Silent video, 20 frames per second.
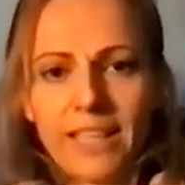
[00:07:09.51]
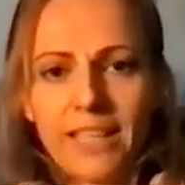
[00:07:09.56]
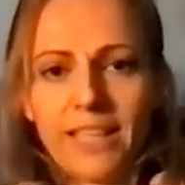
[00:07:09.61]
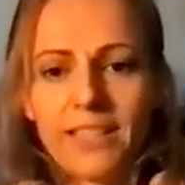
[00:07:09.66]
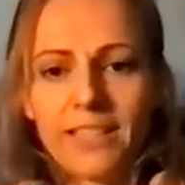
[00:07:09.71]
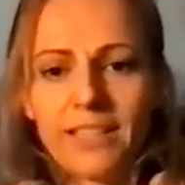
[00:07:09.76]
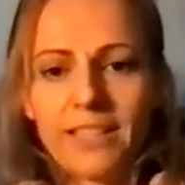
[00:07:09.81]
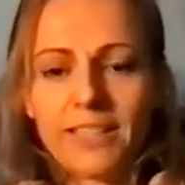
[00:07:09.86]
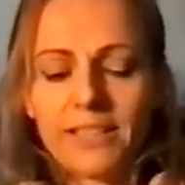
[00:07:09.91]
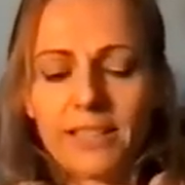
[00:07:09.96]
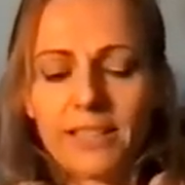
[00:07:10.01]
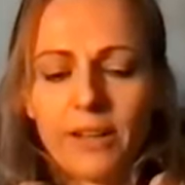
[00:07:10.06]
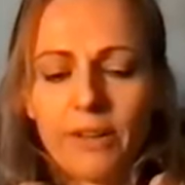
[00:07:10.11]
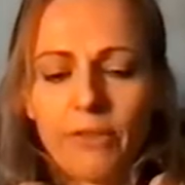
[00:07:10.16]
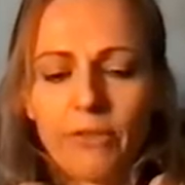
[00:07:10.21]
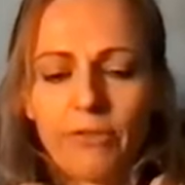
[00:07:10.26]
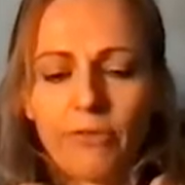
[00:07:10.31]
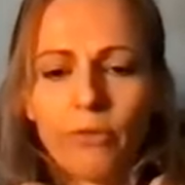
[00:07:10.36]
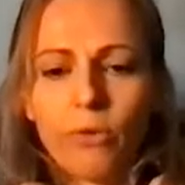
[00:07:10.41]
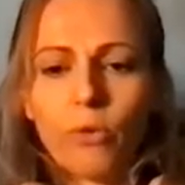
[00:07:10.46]
is
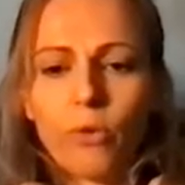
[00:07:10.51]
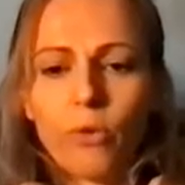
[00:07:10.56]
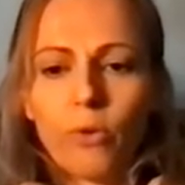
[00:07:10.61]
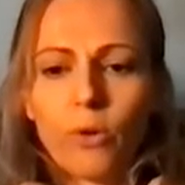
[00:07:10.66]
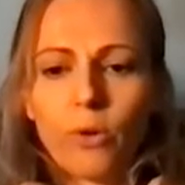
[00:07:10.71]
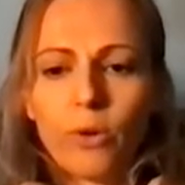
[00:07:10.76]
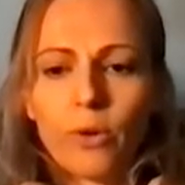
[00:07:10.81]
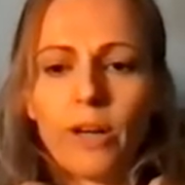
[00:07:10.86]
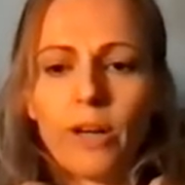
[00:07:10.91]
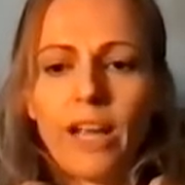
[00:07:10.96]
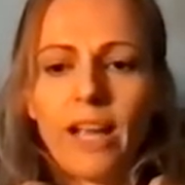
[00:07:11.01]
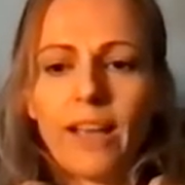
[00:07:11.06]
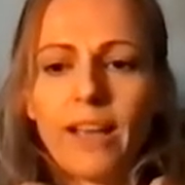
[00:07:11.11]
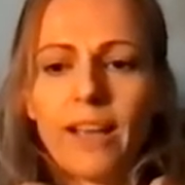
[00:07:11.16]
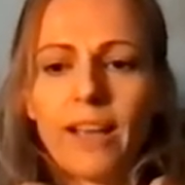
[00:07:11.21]
for